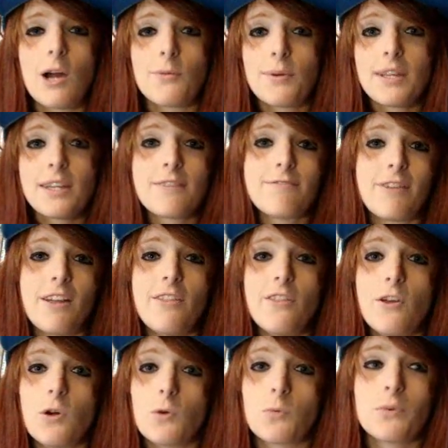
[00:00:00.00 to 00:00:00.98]
Really
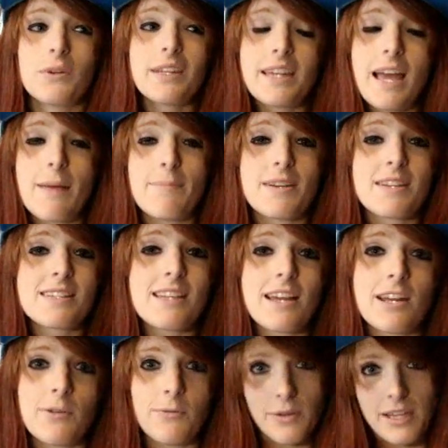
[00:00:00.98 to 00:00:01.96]
fun though, really epic
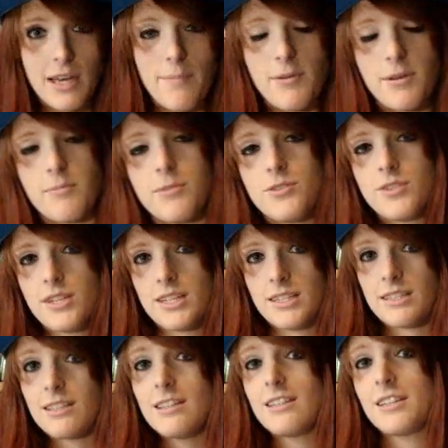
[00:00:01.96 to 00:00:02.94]
setting, really epic
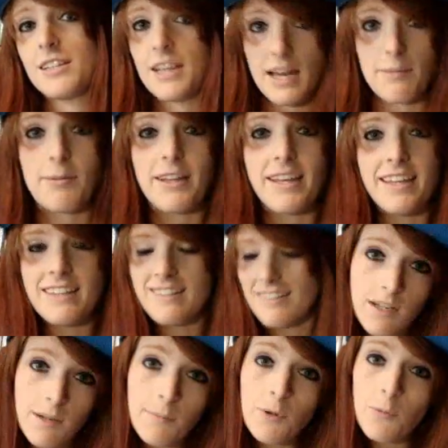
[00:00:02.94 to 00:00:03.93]
music. You gotta play it.
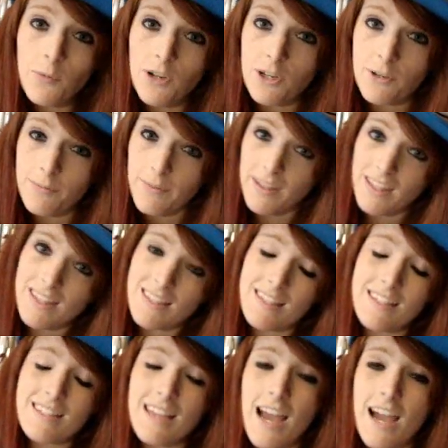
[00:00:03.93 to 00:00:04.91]
Number 1 on my
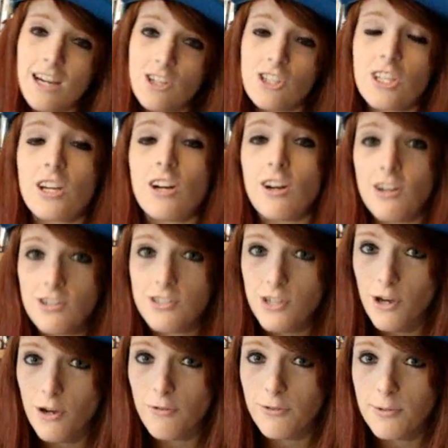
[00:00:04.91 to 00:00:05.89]
list is actually
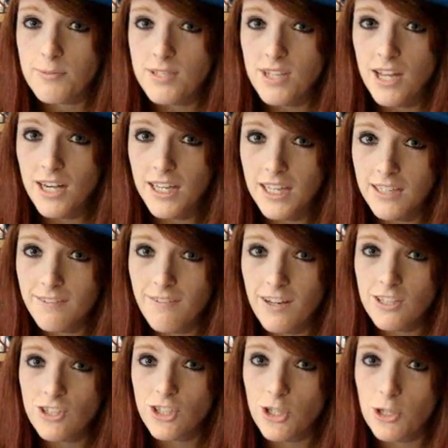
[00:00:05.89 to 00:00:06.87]
also from Sonic
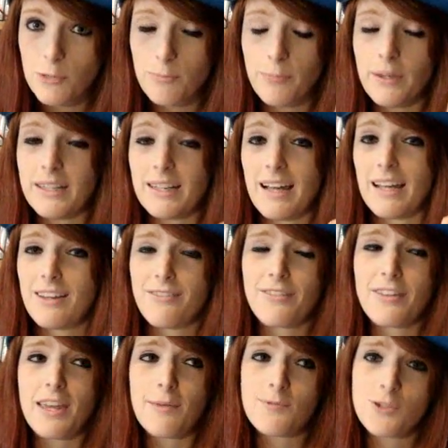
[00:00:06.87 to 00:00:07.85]
Adventure, but I love
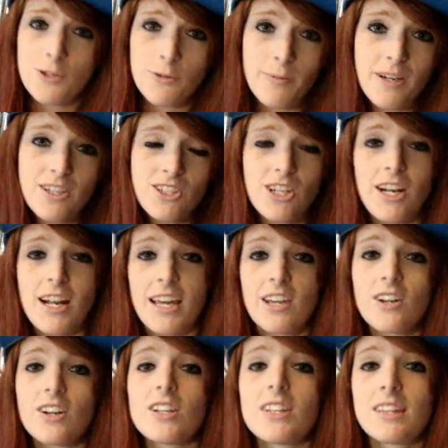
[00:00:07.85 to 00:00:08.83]
the game so much and I
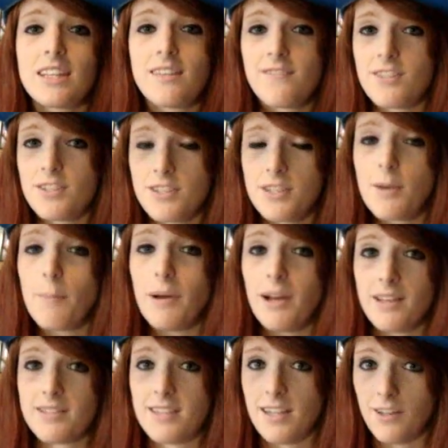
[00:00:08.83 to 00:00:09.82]
couldn't leave this
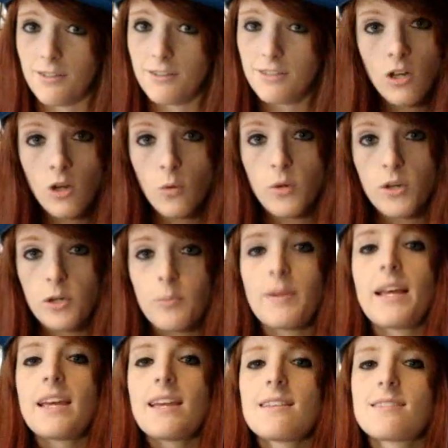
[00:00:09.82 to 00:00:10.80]
boss out. When you
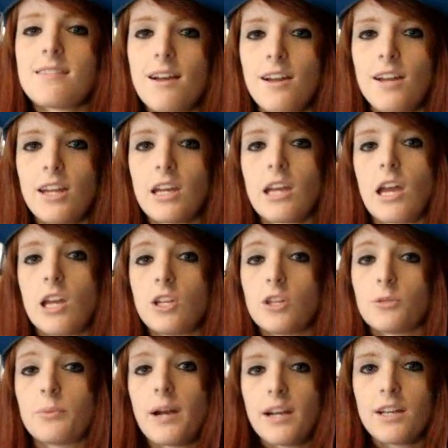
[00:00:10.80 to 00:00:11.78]
play as Sonic and
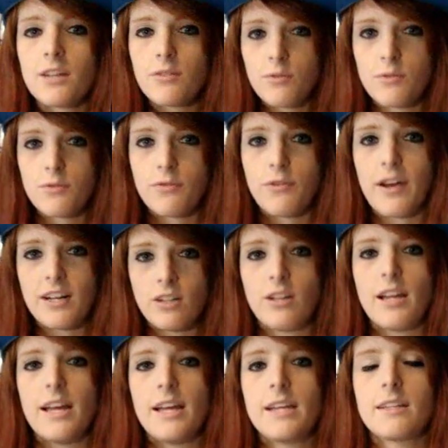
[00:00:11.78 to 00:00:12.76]
you're running through
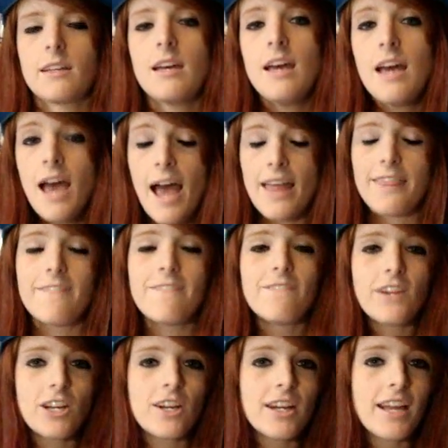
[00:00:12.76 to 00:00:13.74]
Final Egg, at the
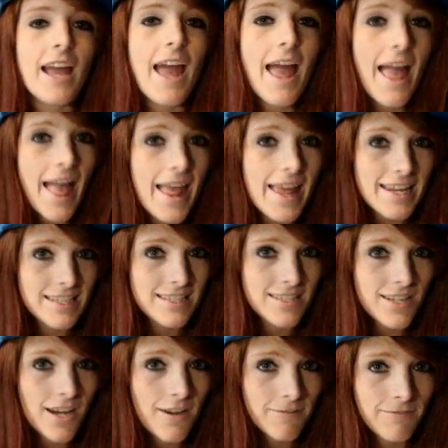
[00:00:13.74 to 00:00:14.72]
very
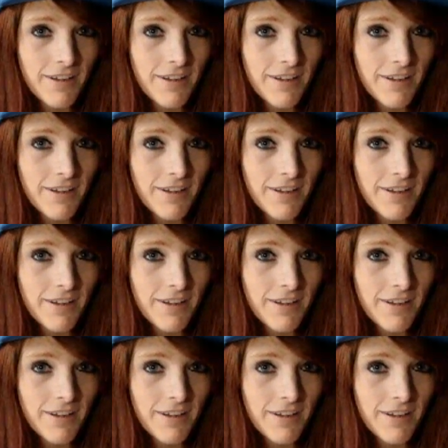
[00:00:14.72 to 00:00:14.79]
end of